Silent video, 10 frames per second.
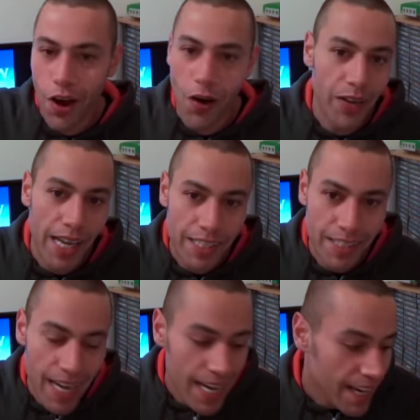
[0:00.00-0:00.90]

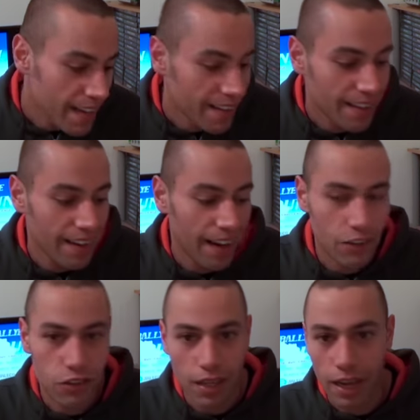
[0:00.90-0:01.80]
ODST.
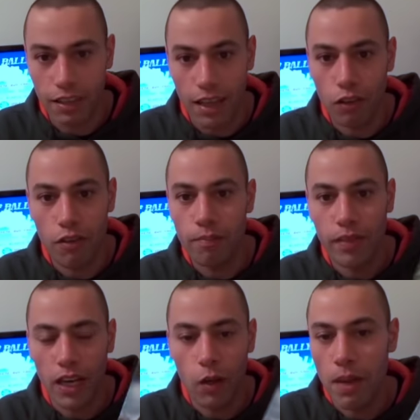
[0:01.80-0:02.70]
I love them.
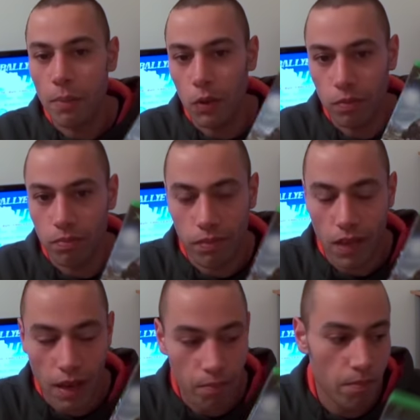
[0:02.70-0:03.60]
I know people
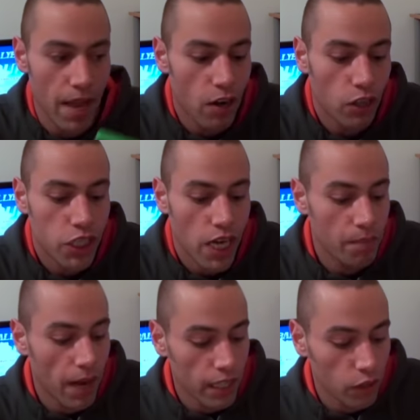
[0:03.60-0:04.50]
may not share
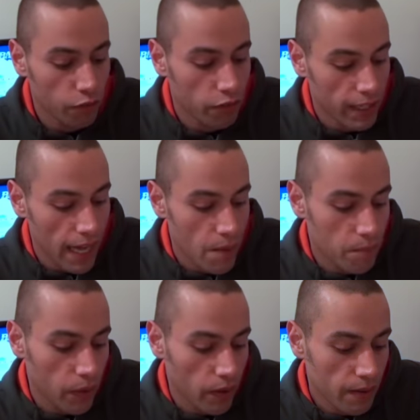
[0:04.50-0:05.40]
my love for the game,
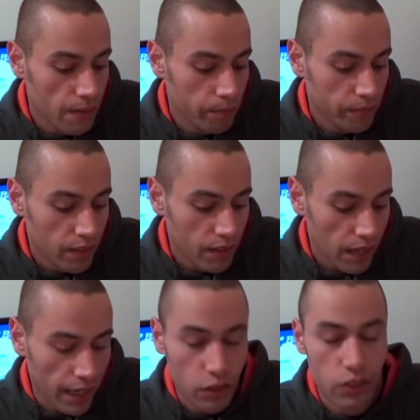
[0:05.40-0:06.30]
but
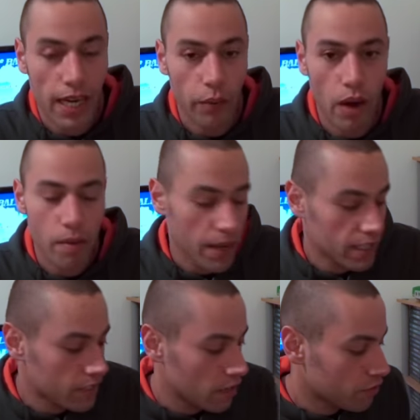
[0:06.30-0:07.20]
it does get quite
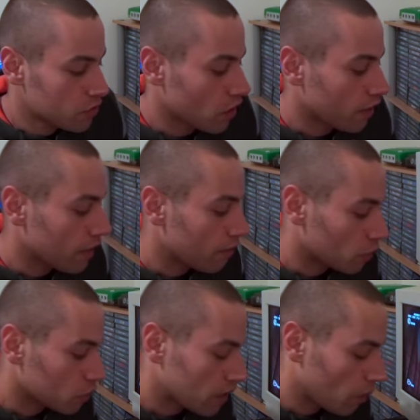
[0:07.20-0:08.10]
repetitive. Certain
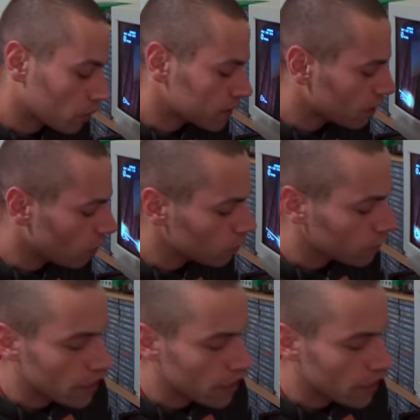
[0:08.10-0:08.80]
levels. What's it called?